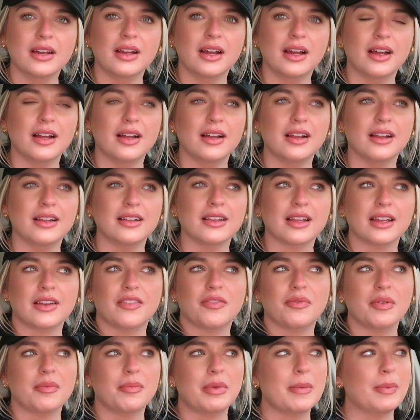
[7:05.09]
And like,
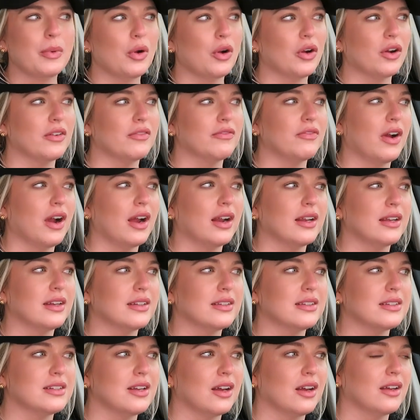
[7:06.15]
if people aren't invited,
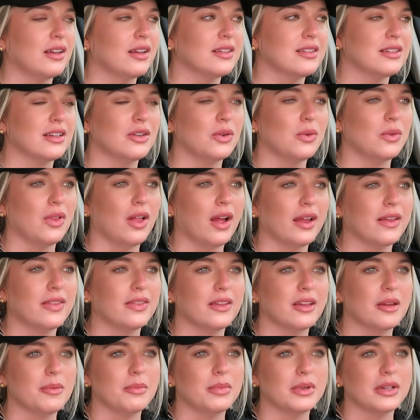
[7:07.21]
it's not because I don't like
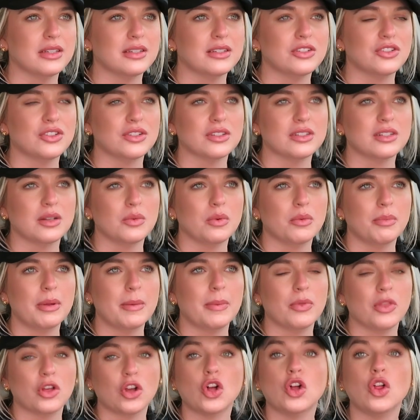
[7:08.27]
them, but it's just, I want
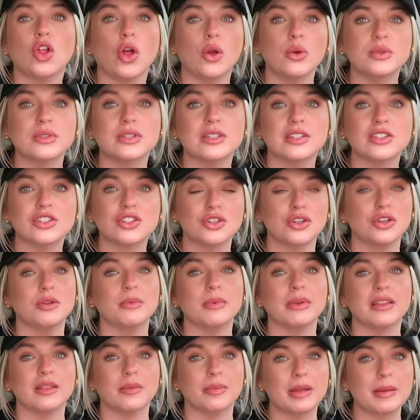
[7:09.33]
people the closest to
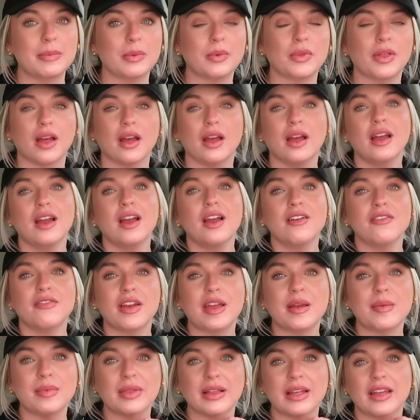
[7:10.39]
me. The people that,
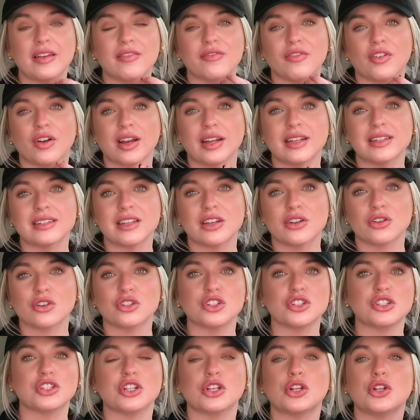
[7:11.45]
family and friends that are
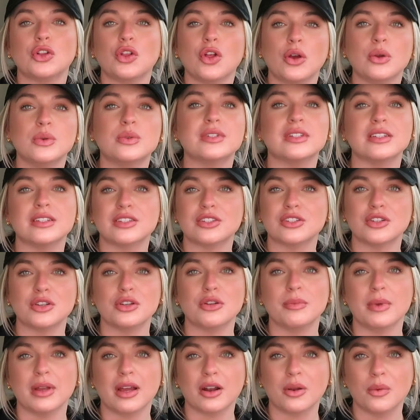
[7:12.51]
just the closest
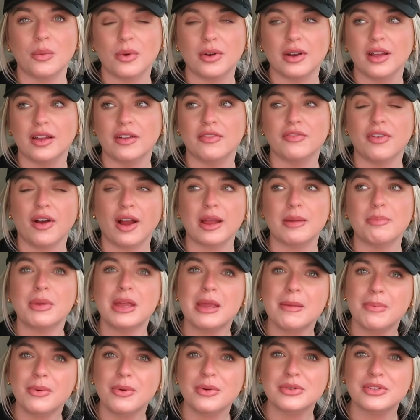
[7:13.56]
to me. I don't want to invite
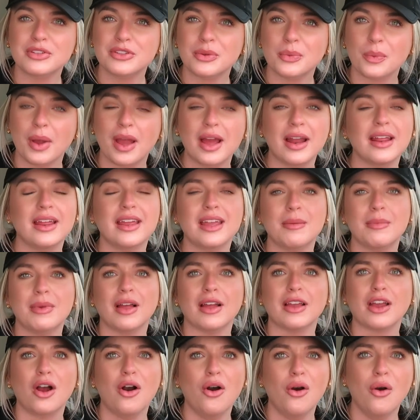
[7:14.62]
people to the wedding and be
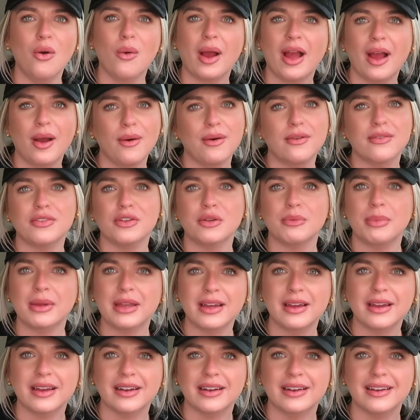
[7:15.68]
like, oh, how have you
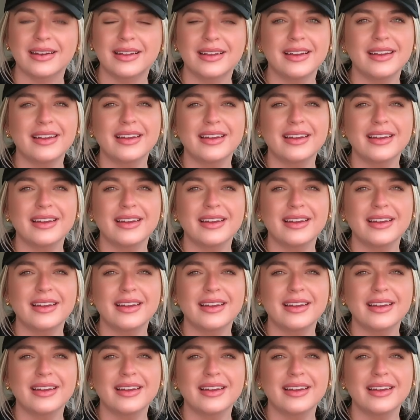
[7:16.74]
been?